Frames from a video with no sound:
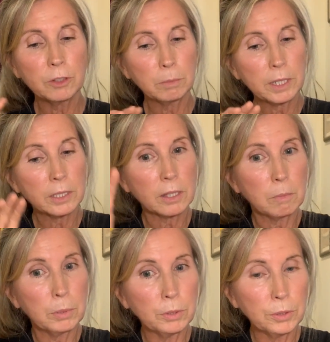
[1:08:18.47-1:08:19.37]
because of the
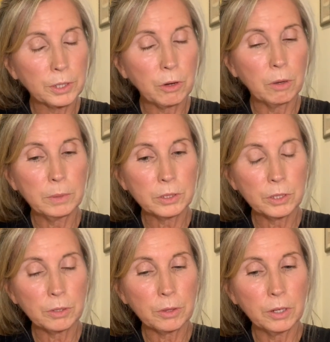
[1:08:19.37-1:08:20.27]
pull to go up into
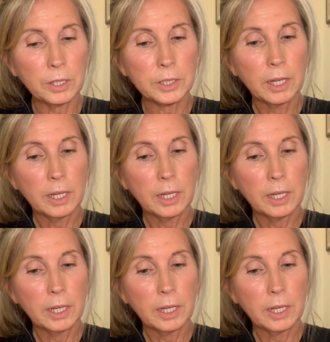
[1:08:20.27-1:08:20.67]
your thoughts.